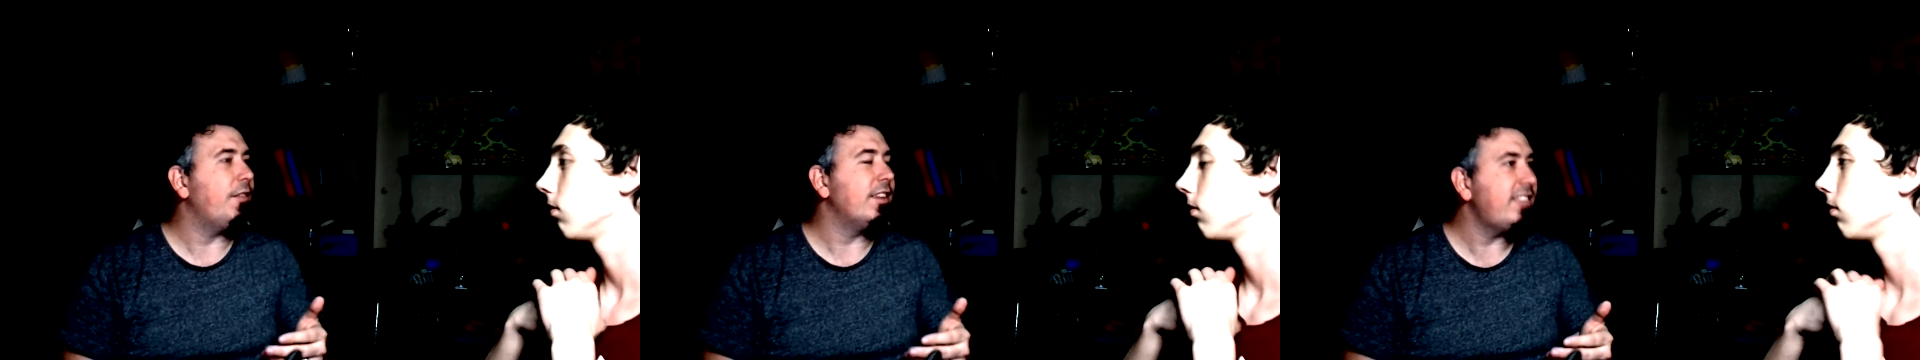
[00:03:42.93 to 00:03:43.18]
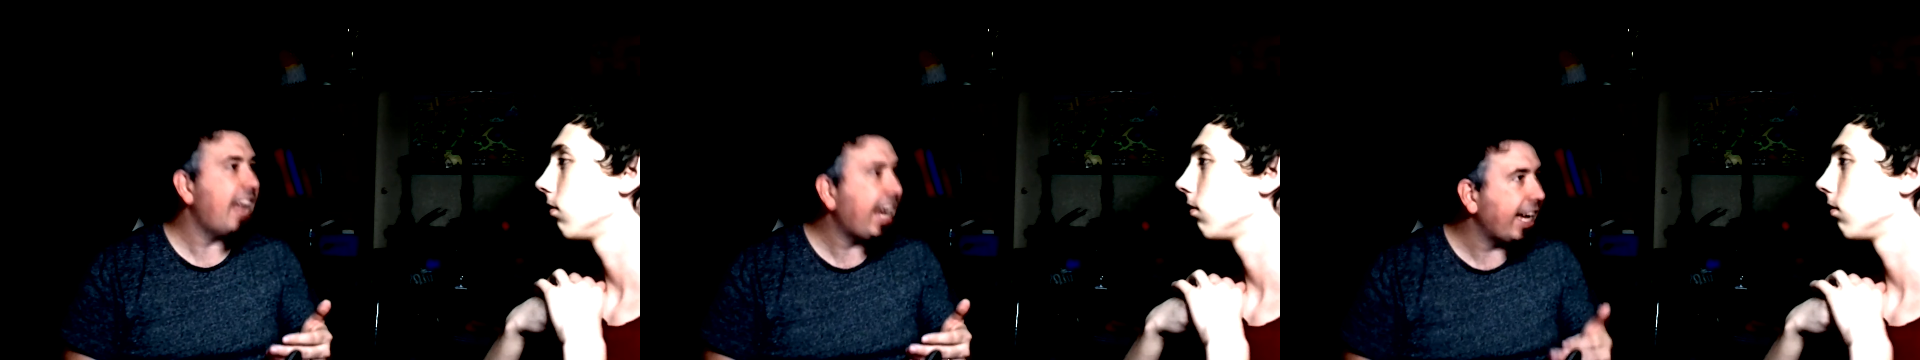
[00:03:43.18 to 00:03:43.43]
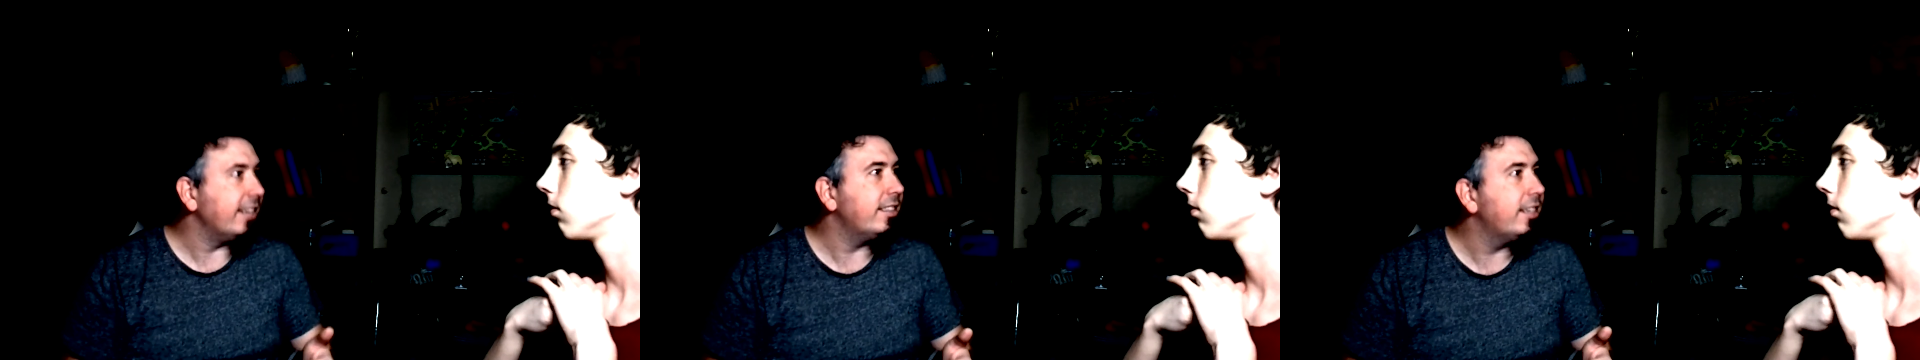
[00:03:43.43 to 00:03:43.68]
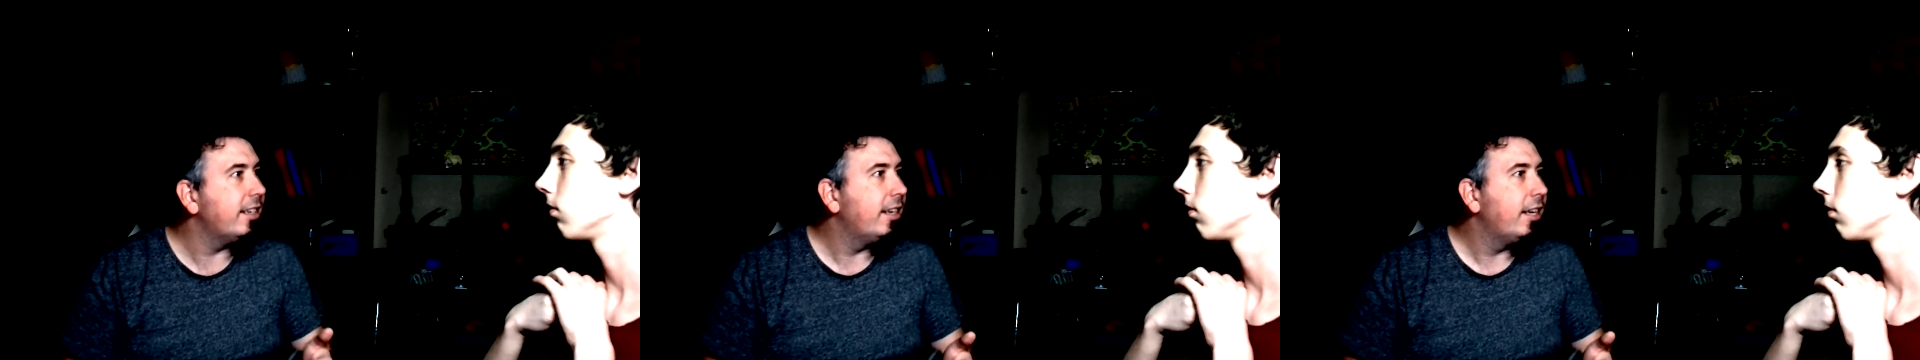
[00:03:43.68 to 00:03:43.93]
second,
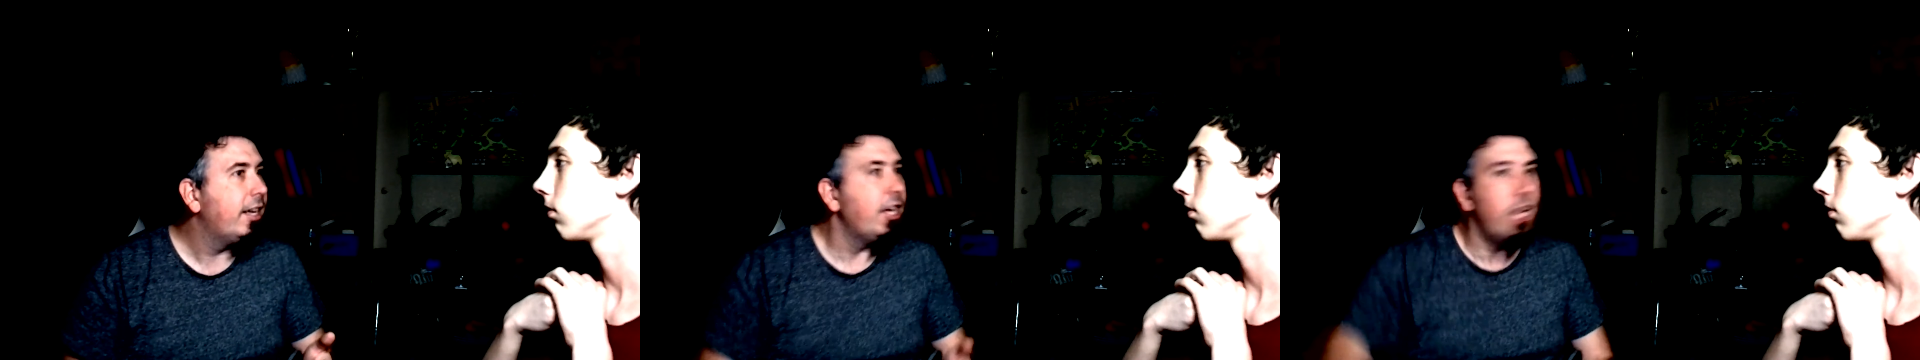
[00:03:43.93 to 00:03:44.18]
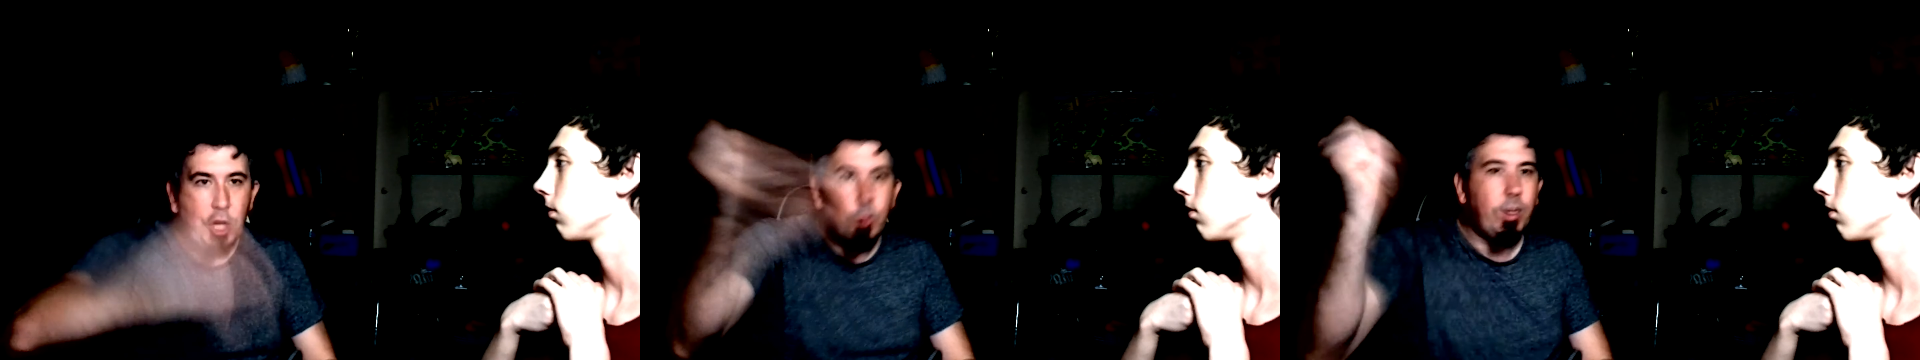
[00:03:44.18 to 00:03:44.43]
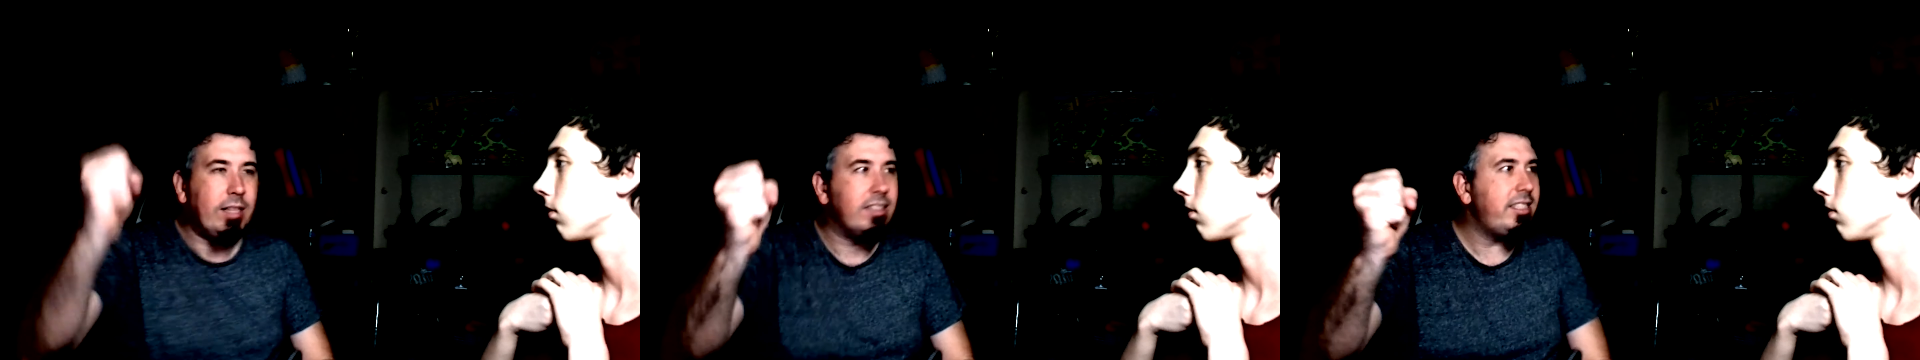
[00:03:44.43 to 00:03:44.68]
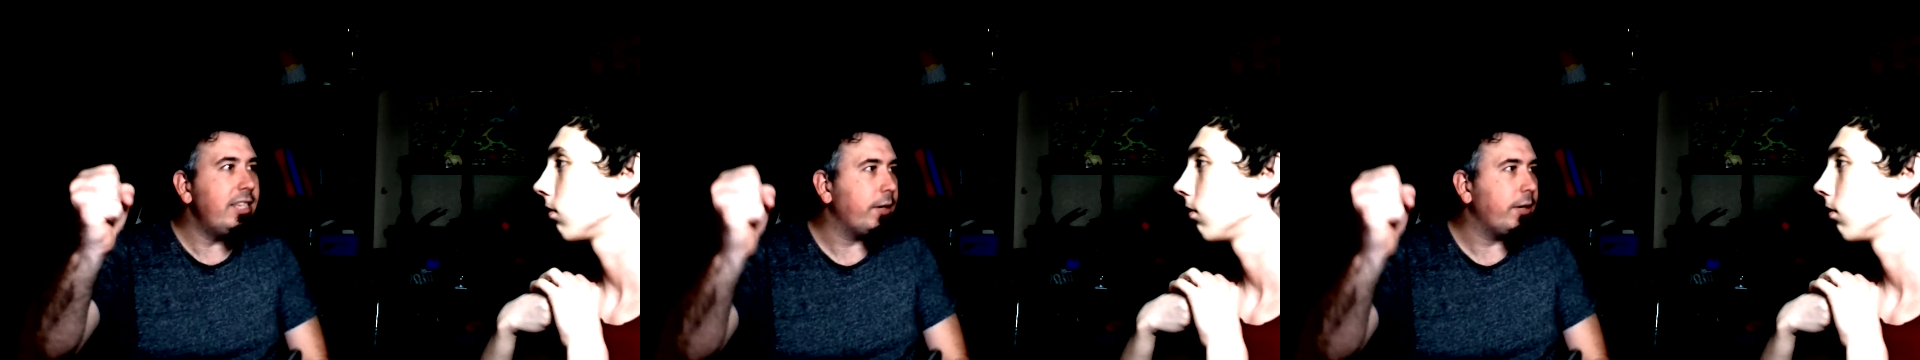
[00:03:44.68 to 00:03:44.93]
you can
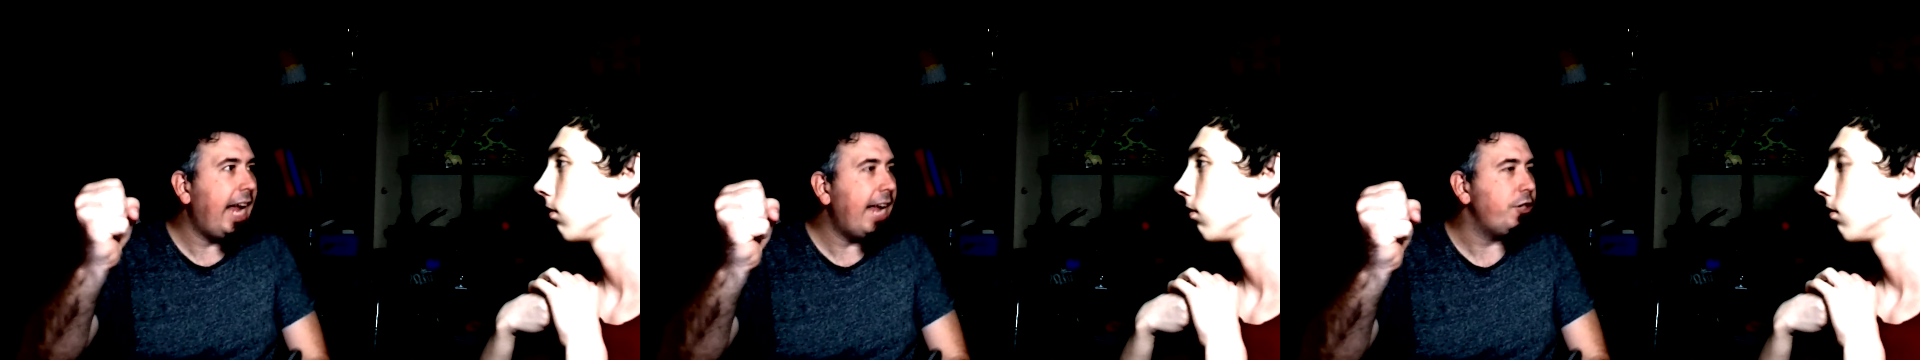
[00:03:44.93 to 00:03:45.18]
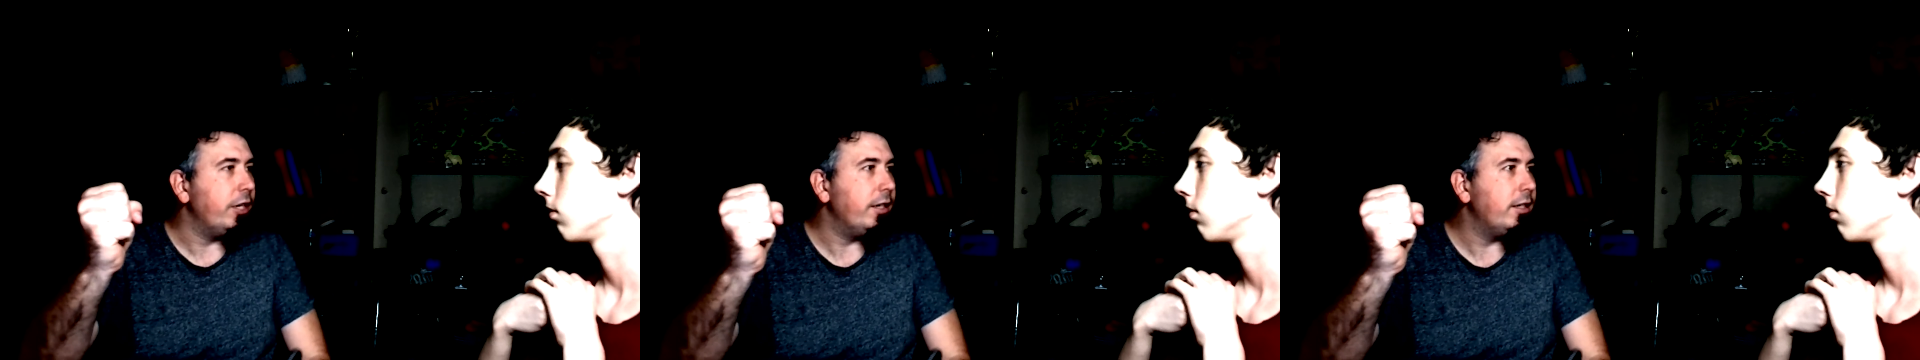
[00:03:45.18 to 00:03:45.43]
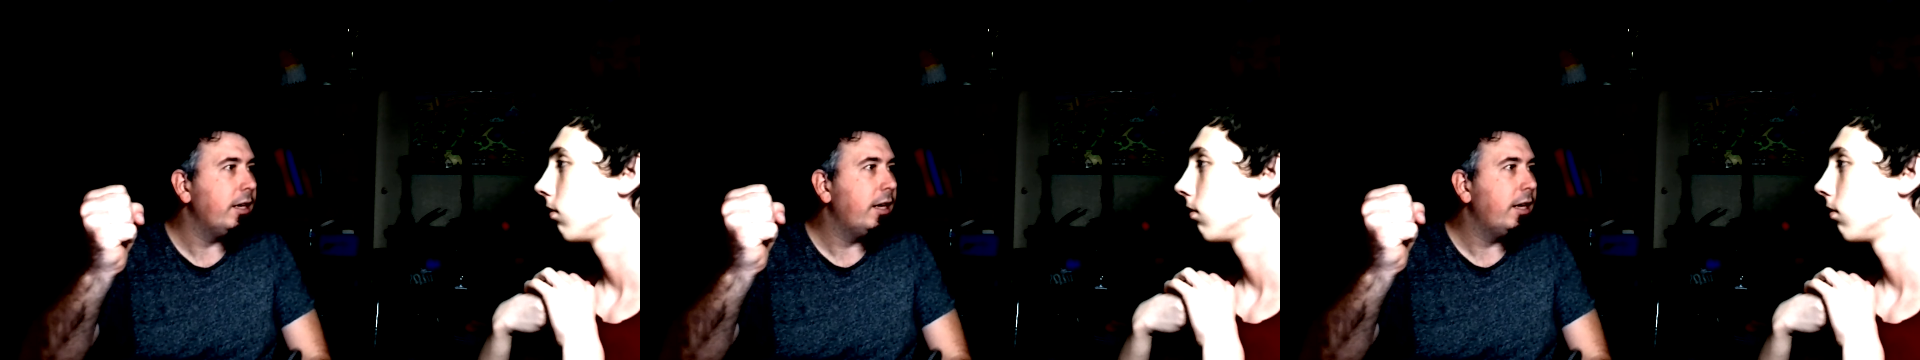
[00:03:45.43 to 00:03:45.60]
still catch it.